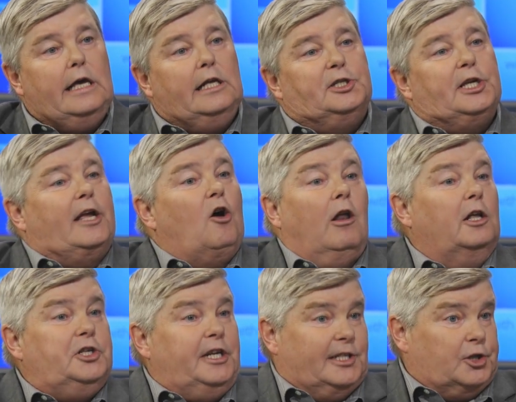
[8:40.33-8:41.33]
In
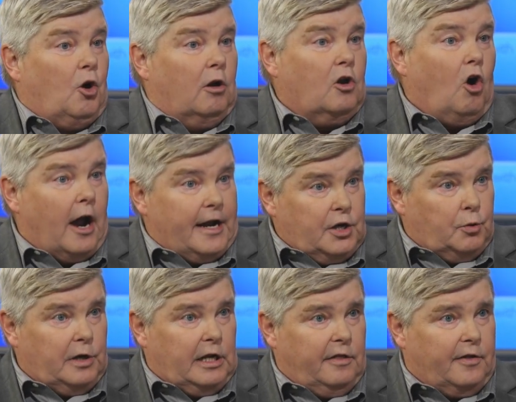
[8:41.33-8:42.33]
psychology, it's called
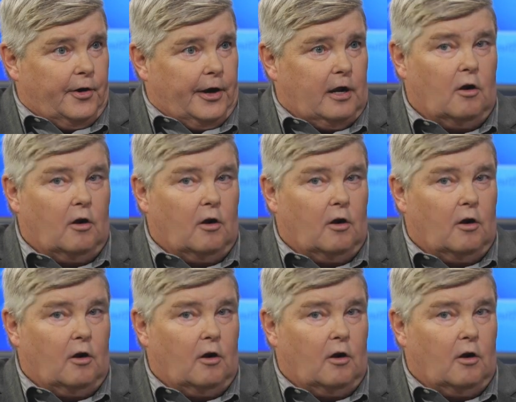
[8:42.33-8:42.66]
continuity theory.